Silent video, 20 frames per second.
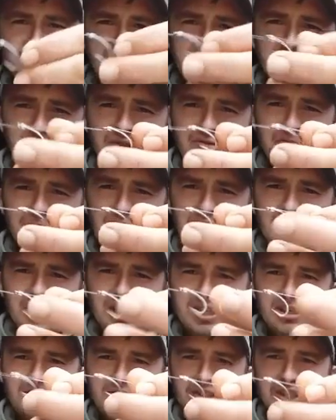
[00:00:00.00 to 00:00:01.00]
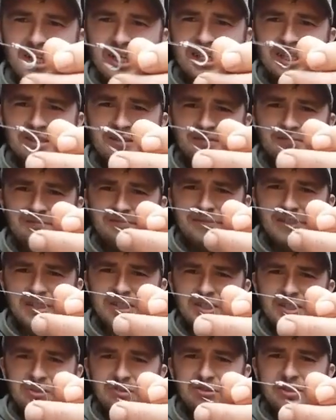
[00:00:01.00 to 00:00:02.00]
I use my curve shank,
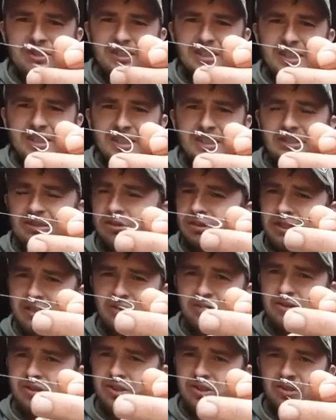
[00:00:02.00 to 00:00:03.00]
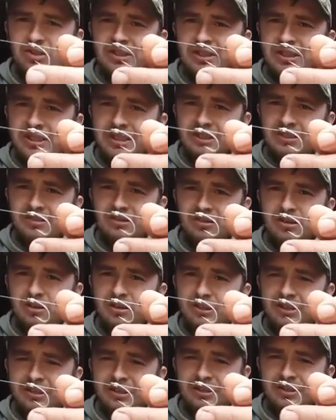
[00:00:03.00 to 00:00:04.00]
that's size 6. I ain't got a size 6, I've
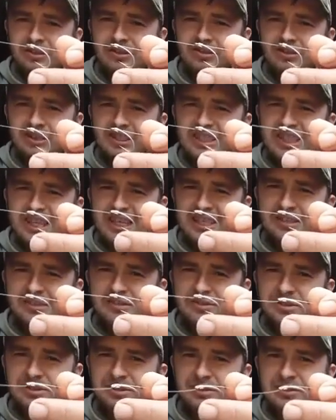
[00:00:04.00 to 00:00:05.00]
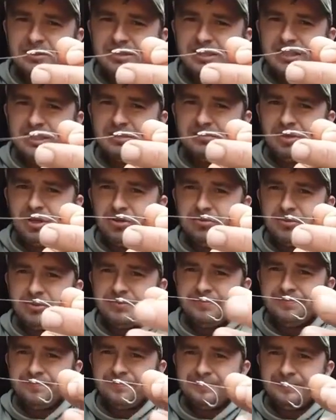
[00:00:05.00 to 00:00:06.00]
got only size 8 on at the
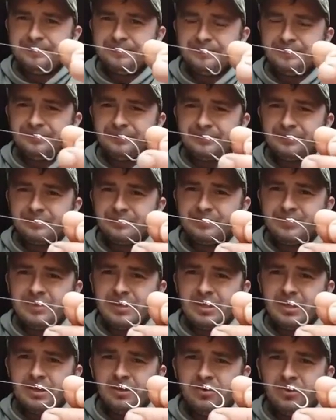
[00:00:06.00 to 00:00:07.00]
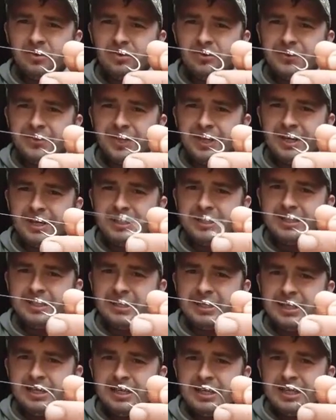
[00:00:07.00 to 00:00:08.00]
moment. Use that
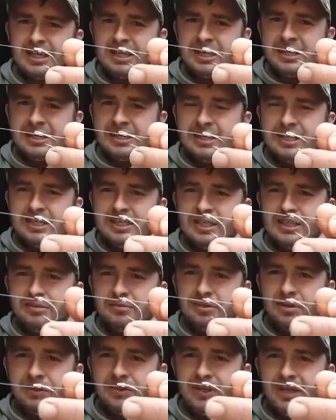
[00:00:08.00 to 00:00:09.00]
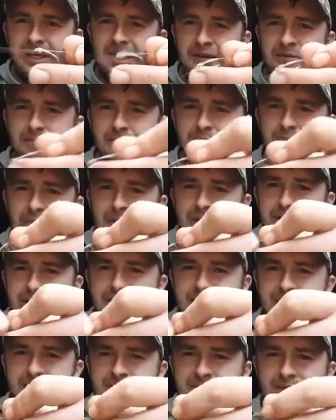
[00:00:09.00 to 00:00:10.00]
on there,
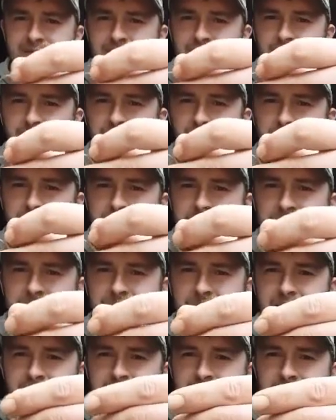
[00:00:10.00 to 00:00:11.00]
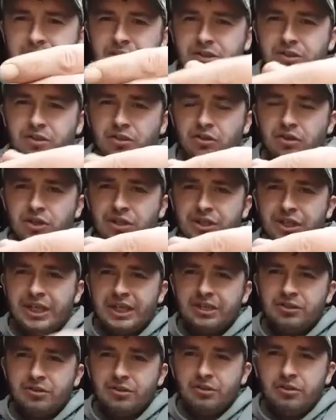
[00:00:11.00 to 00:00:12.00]
but I call it that because I've got
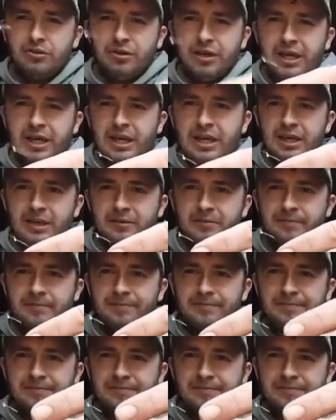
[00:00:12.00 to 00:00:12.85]
an extra long hair,